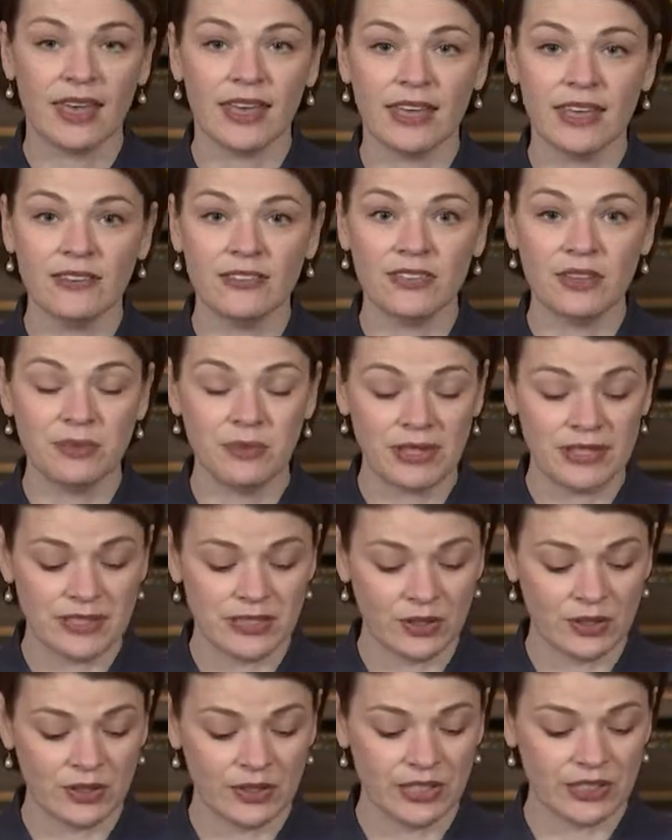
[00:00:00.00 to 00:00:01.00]
If the
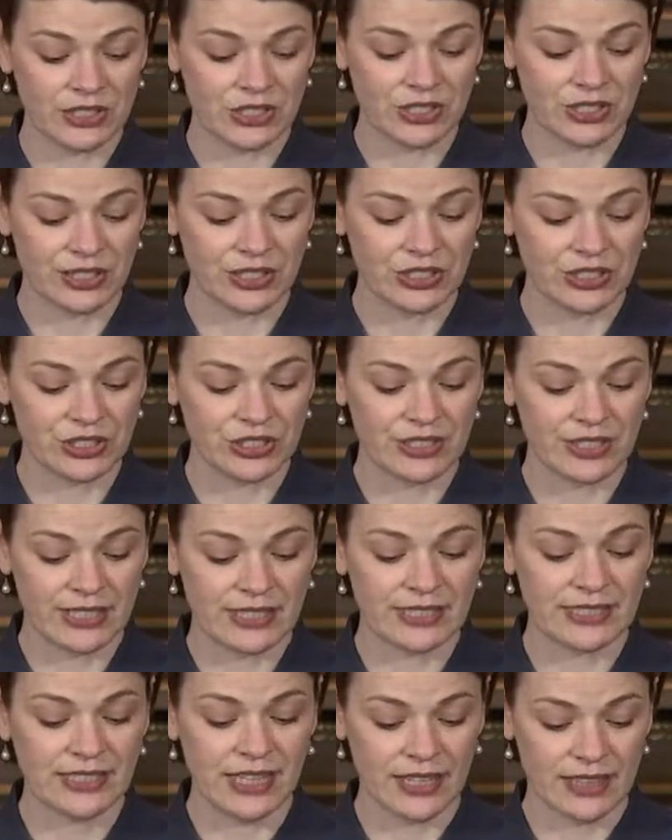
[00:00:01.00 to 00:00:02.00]
Minnesota legislature
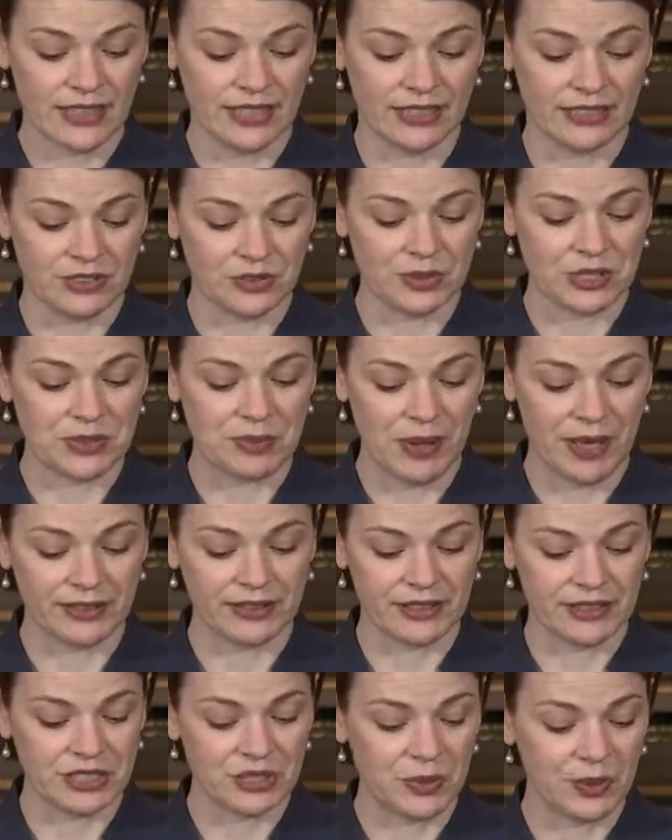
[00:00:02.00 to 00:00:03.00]
does nothing to respond
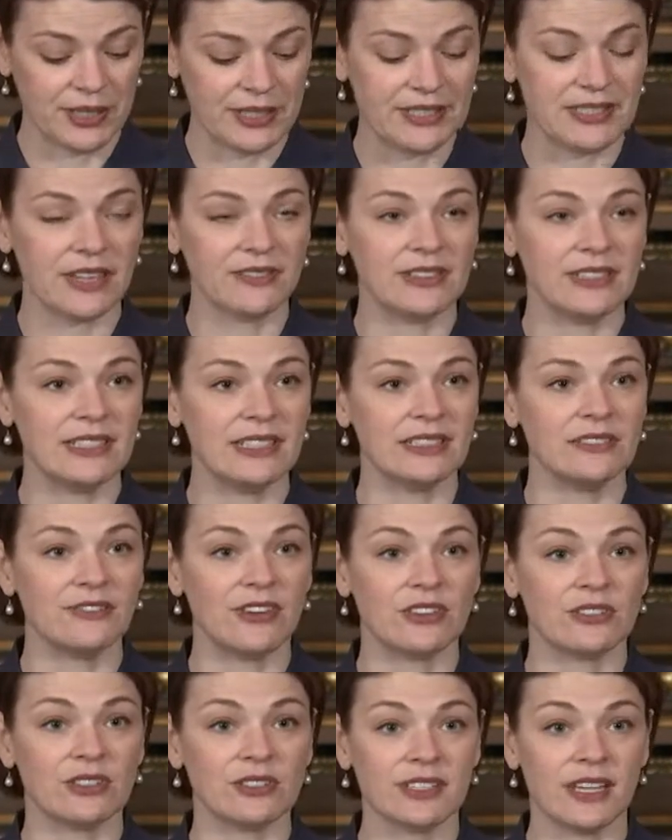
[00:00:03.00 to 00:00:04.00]
to the 2017
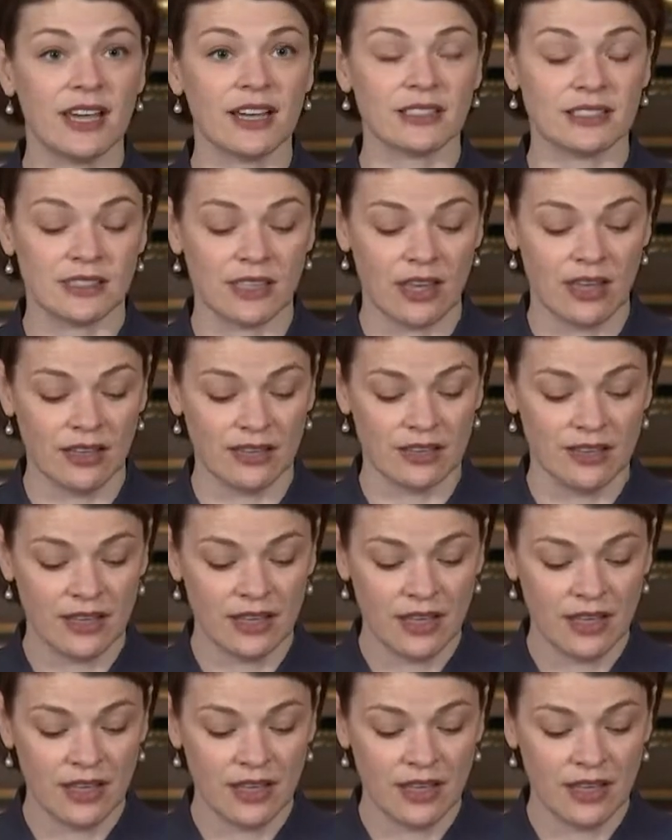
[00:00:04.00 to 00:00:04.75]
federal tax law,